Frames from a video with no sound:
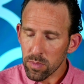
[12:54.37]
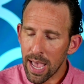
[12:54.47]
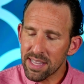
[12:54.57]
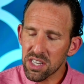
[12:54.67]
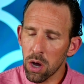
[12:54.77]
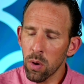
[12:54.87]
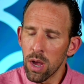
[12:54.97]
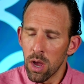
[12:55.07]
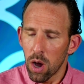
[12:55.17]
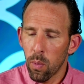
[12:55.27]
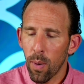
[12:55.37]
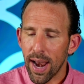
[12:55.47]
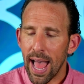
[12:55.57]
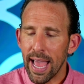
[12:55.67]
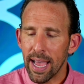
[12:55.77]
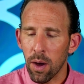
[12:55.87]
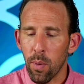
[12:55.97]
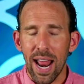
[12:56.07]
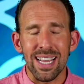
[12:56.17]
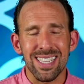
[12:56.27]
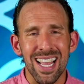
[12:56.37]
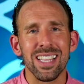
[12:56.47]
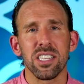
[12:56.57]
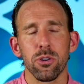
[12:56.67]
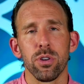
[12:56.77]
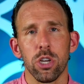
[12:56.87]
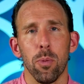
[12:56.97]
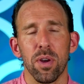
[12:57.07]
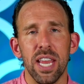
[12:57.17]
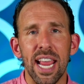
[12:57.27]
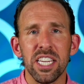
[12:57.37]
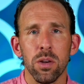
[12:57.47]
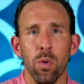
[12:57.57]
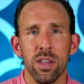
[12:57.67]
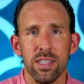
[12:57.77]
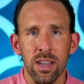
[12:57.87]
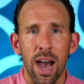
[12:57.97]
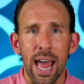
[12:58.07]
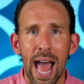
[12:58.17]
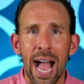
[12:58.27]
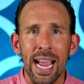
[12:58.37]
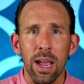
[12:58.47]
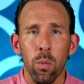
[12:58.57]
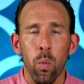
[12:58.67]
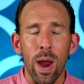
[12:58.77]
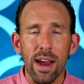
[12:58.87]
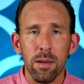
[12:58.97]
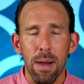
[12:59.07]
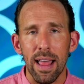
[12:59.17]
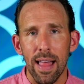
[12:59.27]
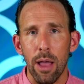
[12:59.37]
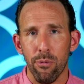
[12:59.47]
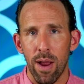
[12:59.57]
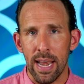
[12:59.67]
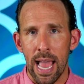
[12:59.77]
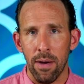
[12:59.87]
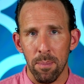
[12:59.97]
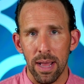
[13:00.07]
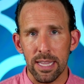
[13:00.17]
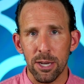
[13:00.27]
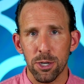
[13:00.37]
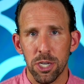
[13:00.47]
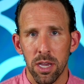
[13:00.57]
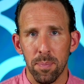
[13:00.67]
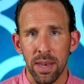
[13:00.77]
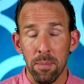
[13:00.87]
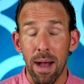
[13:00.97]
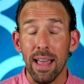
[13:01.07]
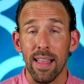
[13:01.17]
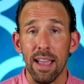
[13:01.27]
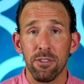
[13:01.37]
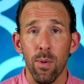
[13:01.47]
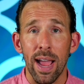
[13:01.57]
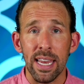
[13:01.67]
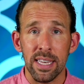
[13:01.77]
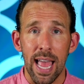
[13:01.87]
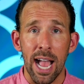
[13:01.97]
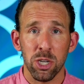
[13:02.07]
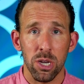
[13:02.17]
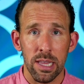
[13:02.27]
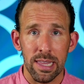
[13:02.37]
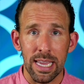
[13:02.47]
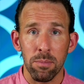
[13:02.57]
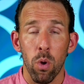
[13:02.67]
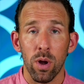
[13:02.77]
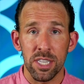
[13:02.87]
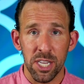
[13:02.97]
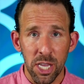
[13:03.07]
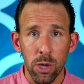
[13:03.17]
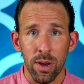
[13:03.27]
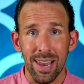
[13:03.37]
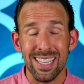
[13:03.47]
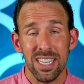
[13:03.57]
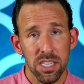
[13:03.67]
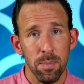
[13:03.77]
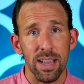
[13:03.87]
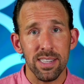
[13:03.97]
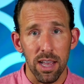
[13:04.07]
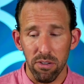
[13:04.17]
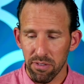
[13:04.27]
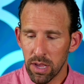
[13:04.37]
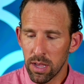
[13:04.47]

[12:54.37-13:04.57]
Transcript: And so, what I uh, what I sensed through interpretation was, God, I where in my life right now, in my leadership and in my life, do I need to actually lean more into you and less into myself?